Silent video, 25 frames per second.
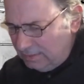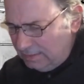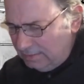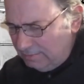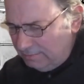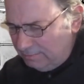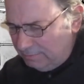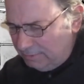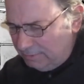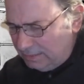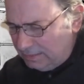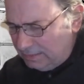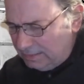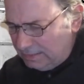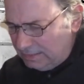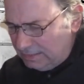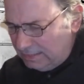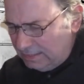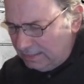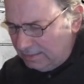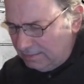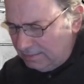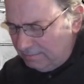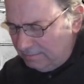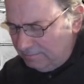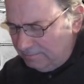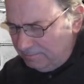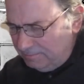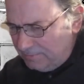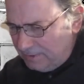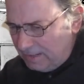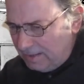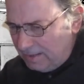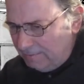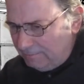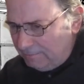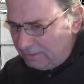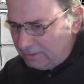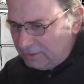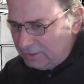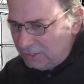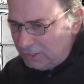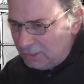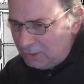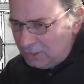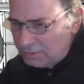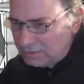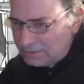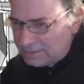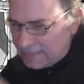But
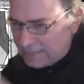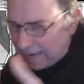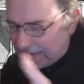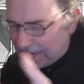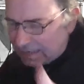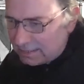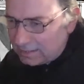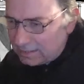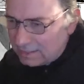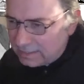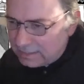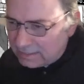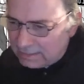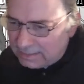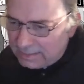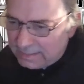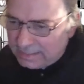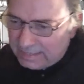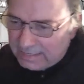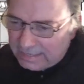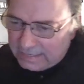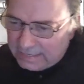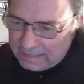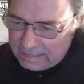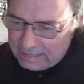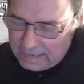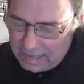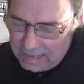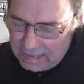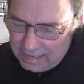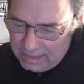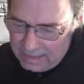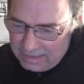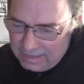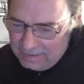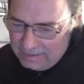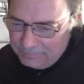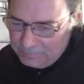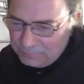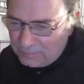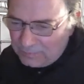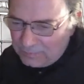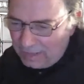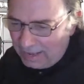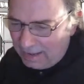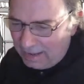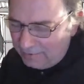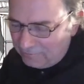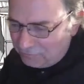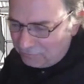technically,
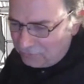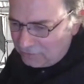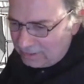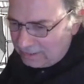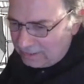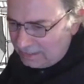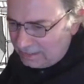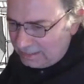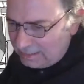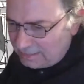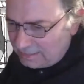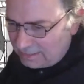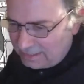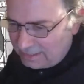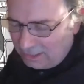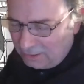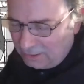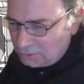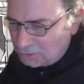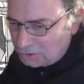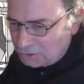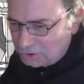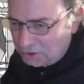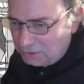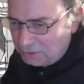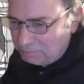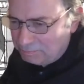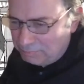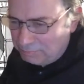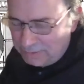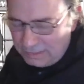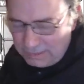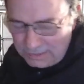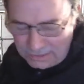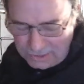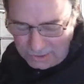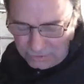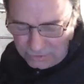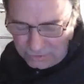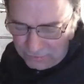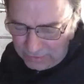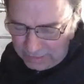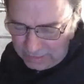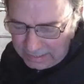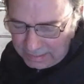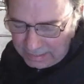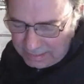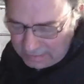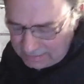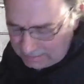every kosher
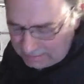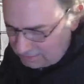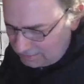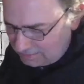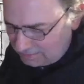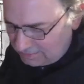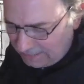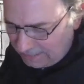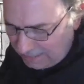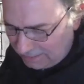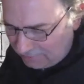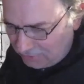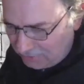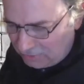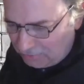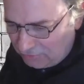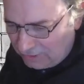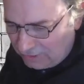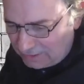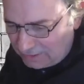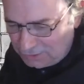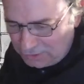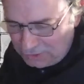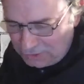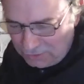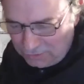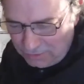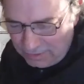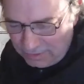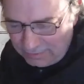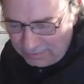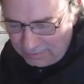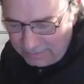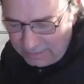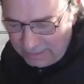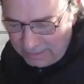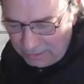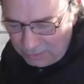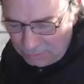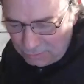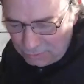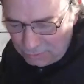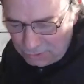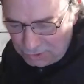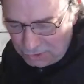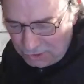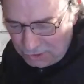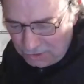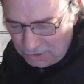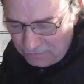pizzeria is a dairy restaurant. They don't
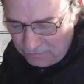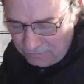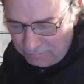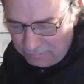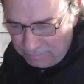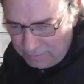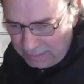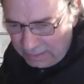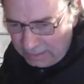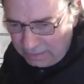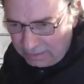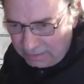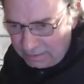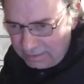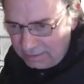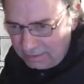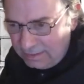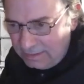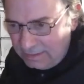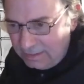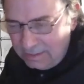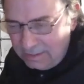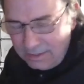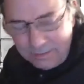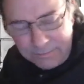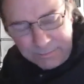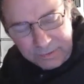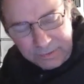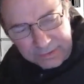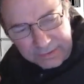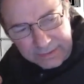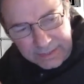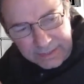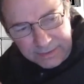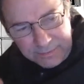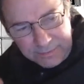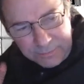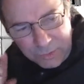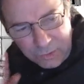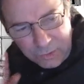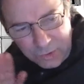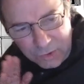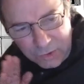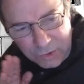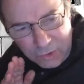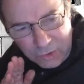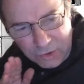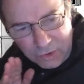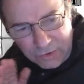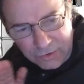serve meat, but they're more
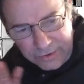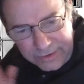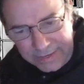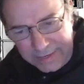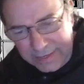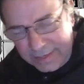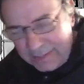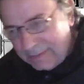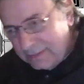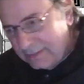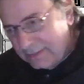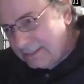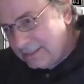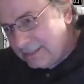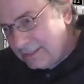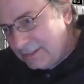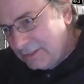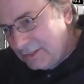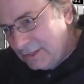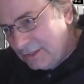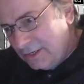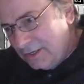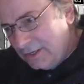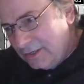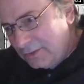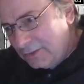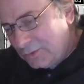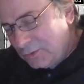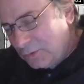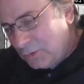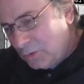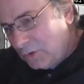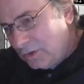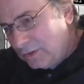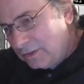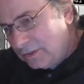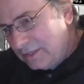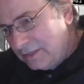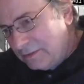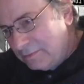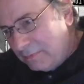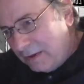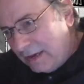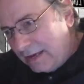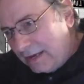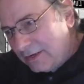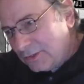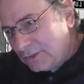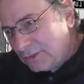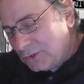oriented toward the
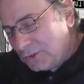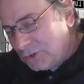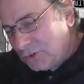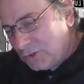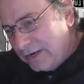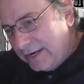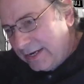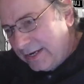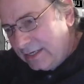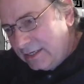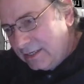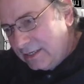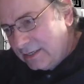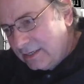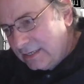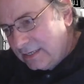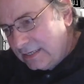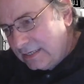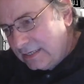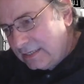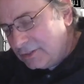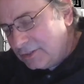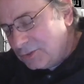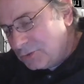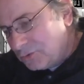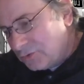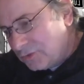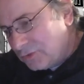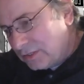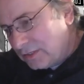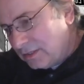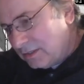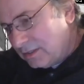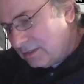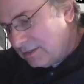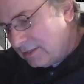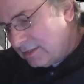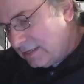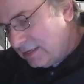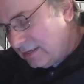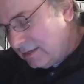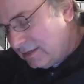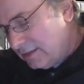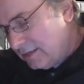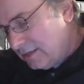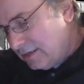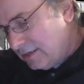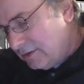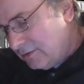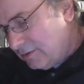Mediterranean and Israel,
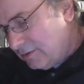their